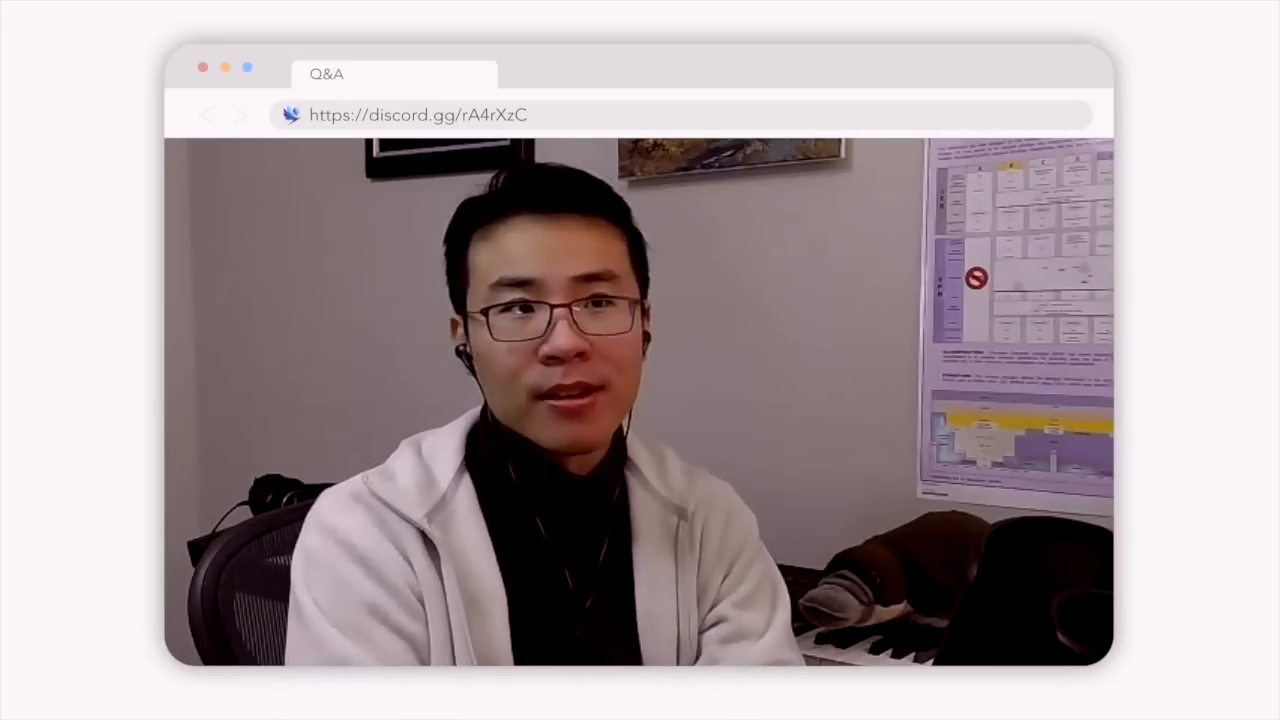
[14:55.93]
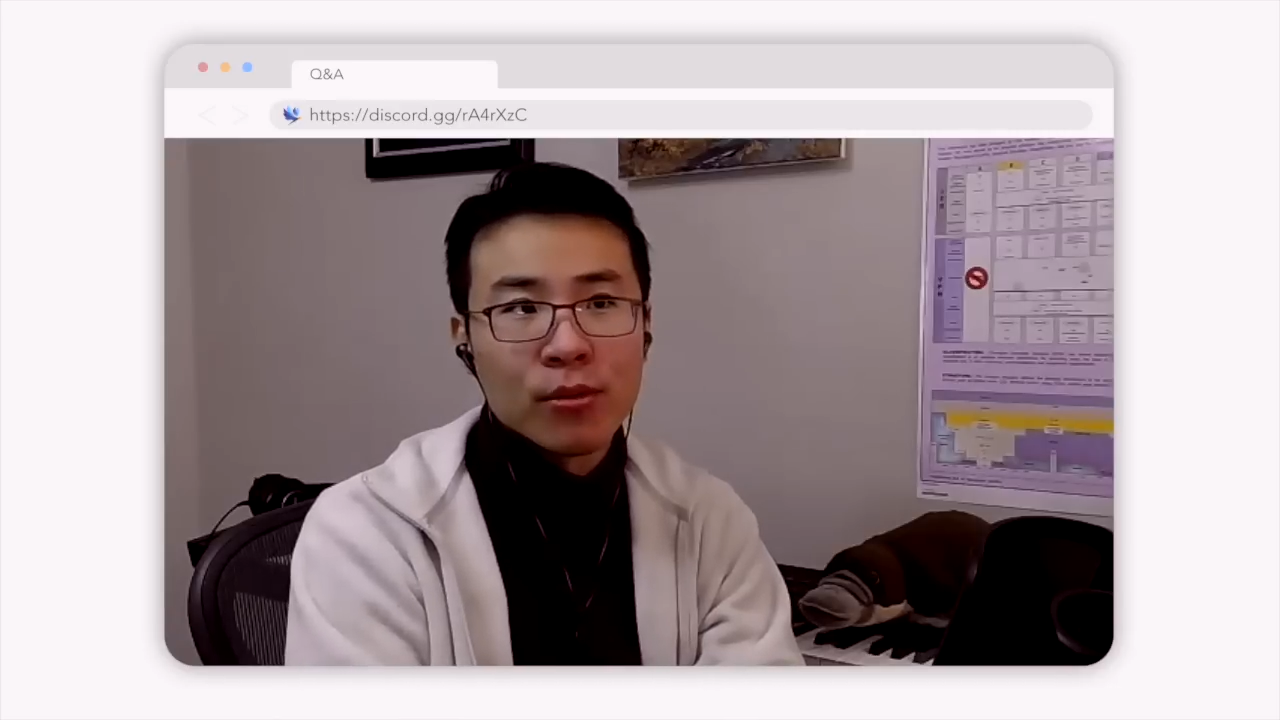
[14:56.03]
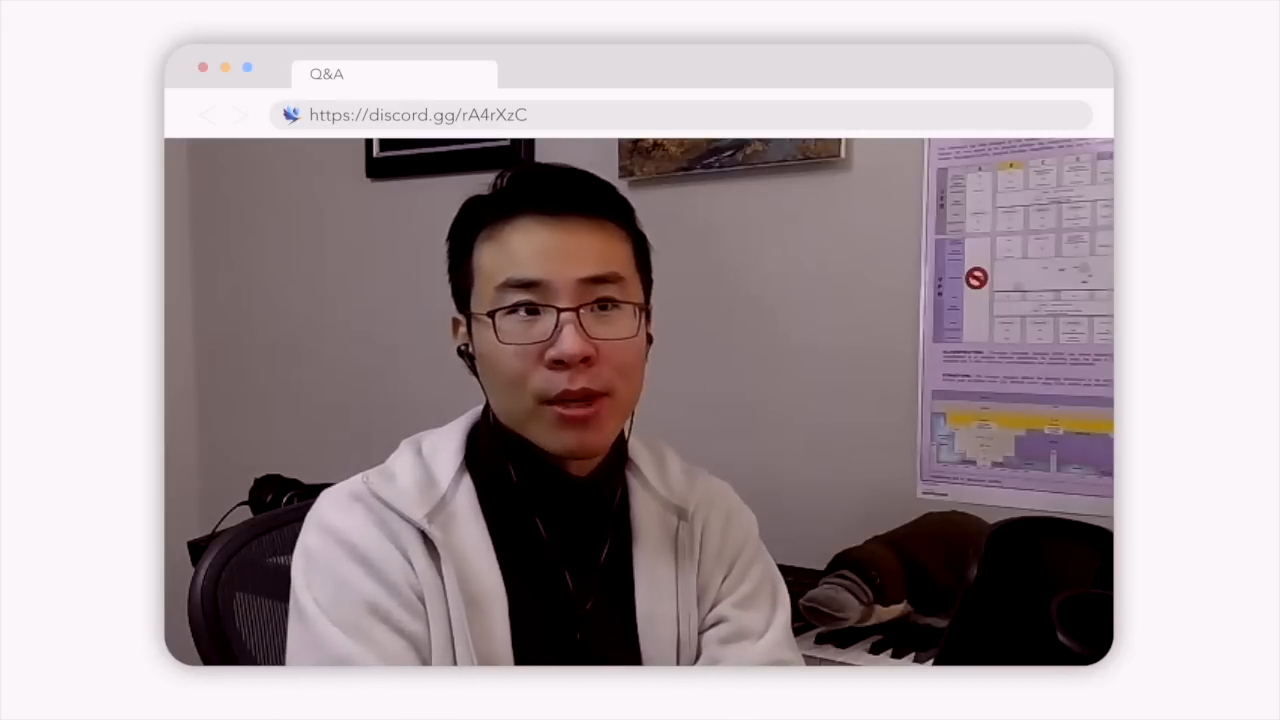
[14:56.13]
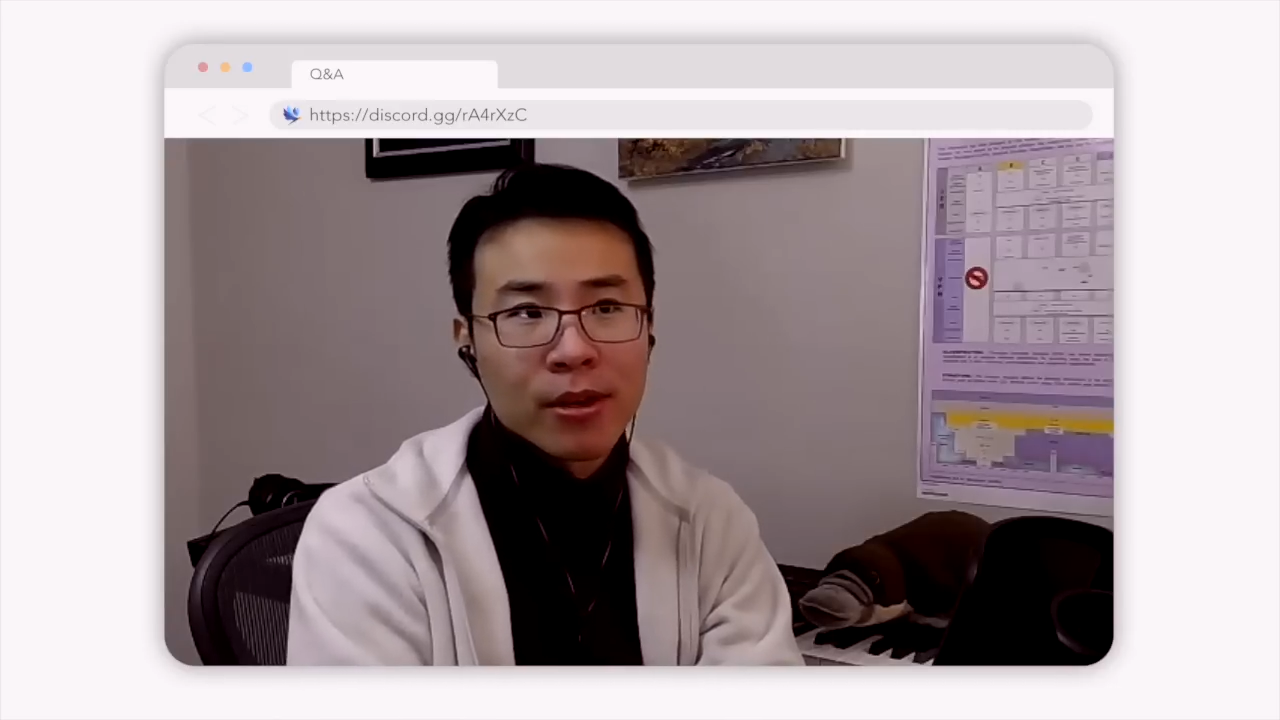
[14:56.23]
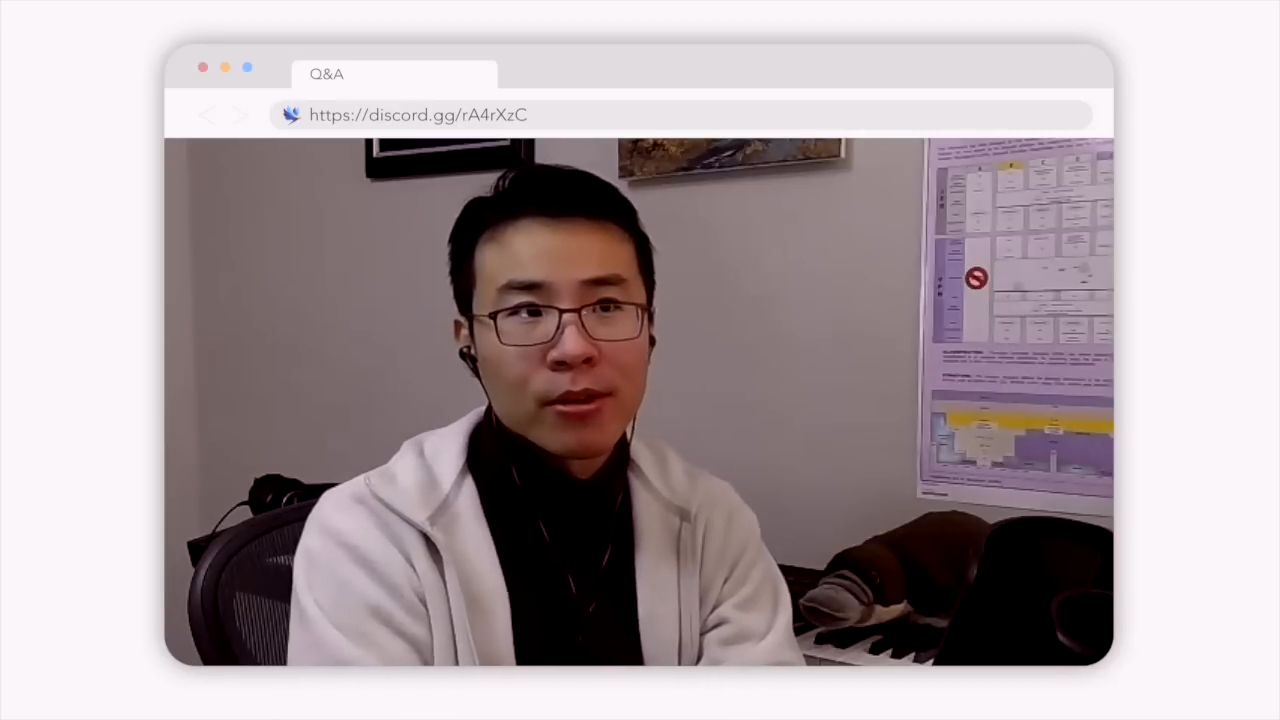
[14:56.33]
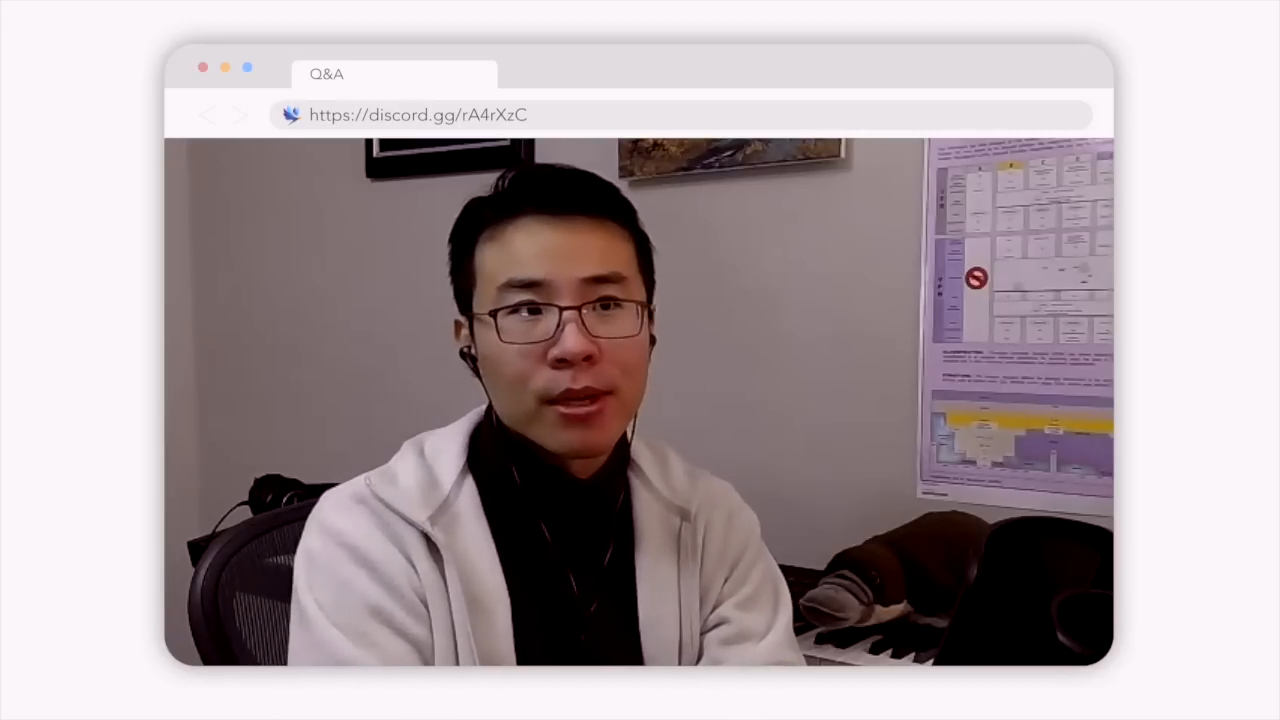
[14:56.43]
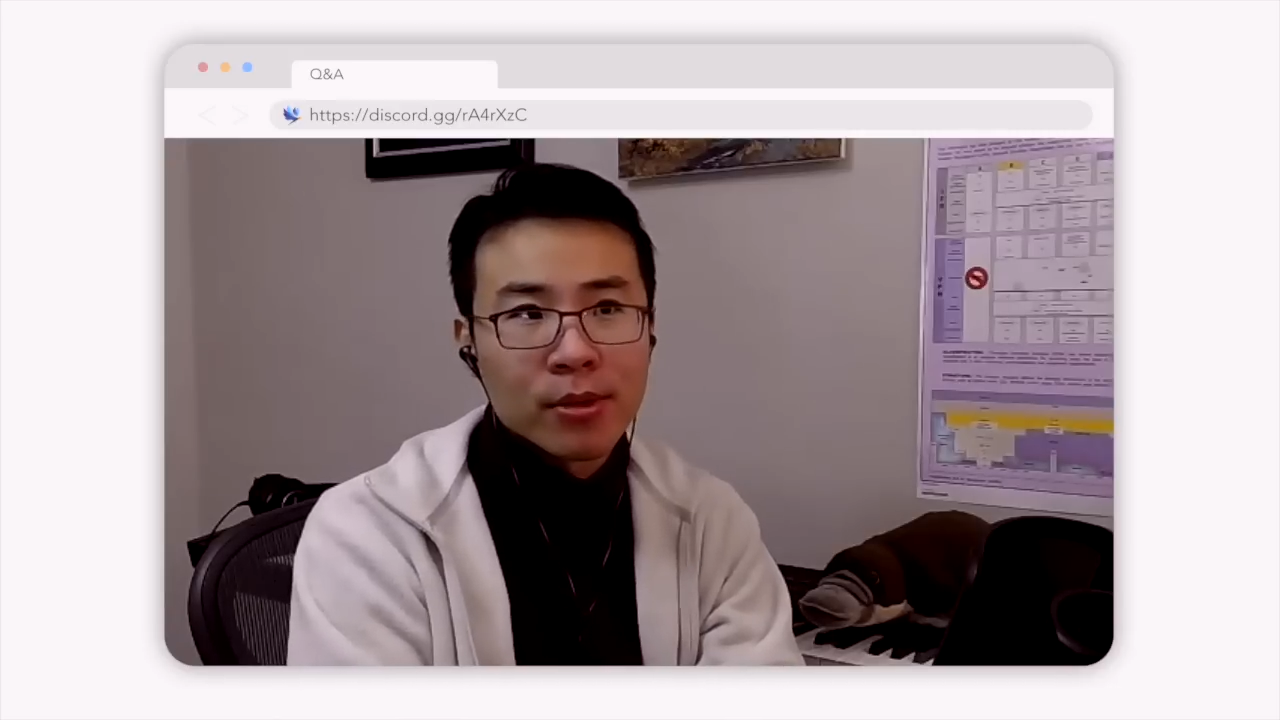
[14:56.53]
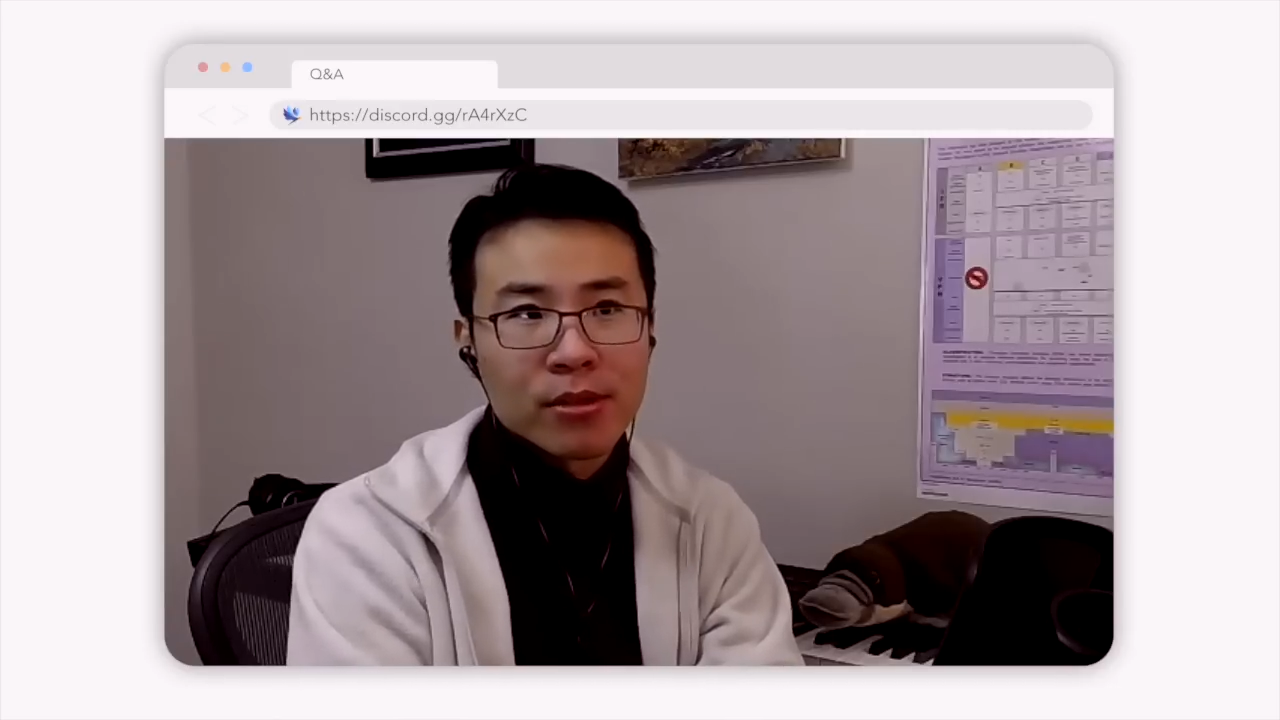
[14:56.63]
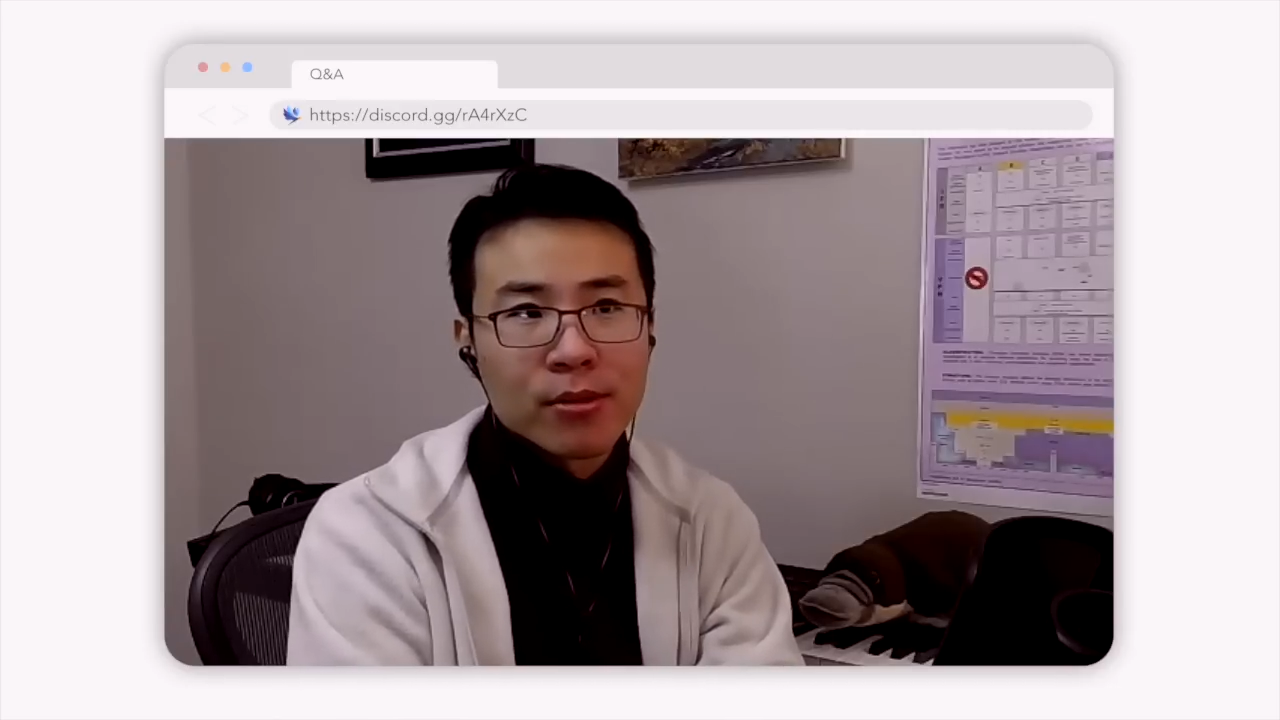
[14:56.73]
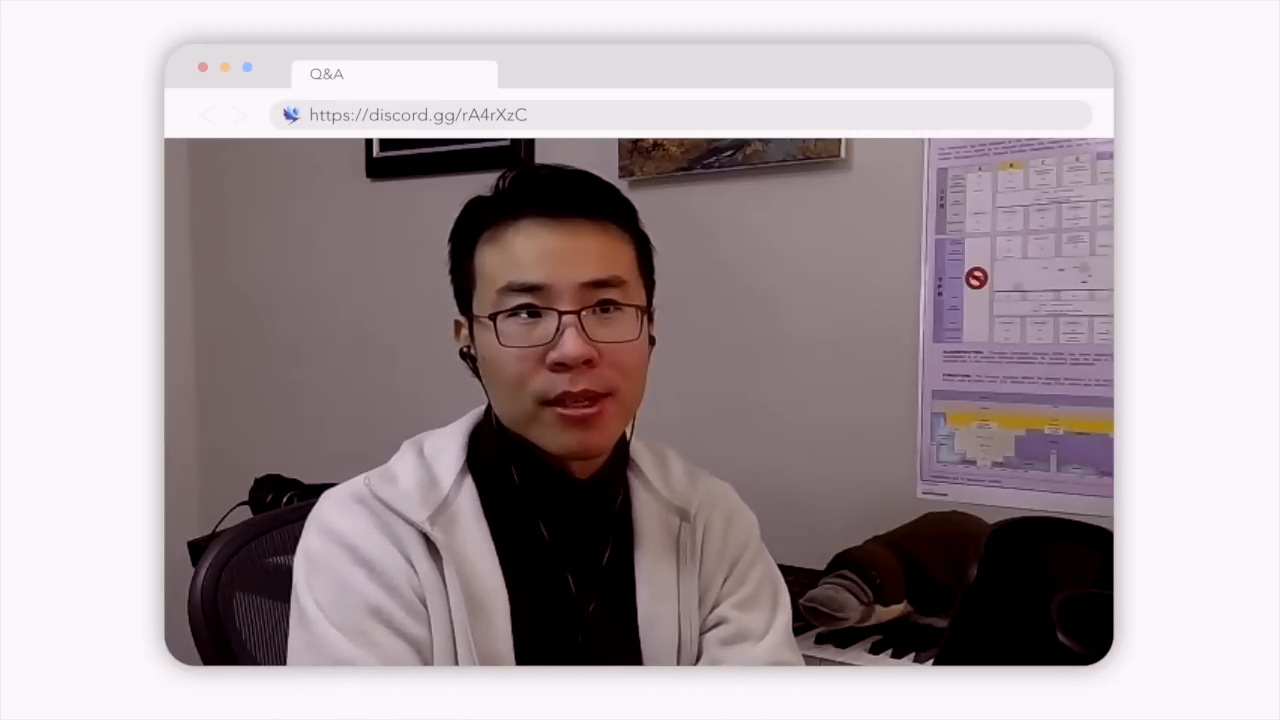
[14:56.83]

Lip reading: numerical episode, I